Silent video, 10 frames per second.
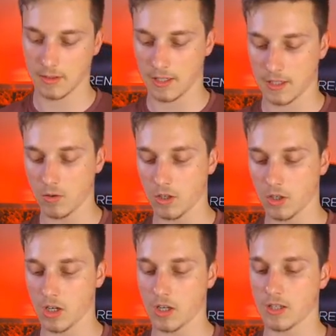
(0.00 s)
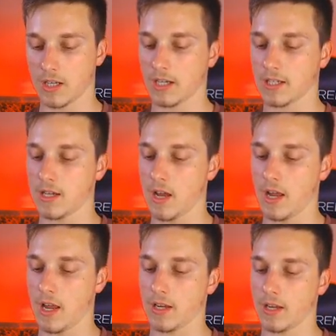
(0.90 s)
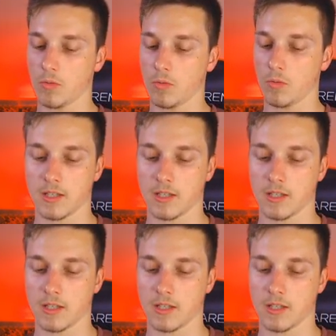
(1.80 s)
Still got a chance of getting a Starlight, because normally the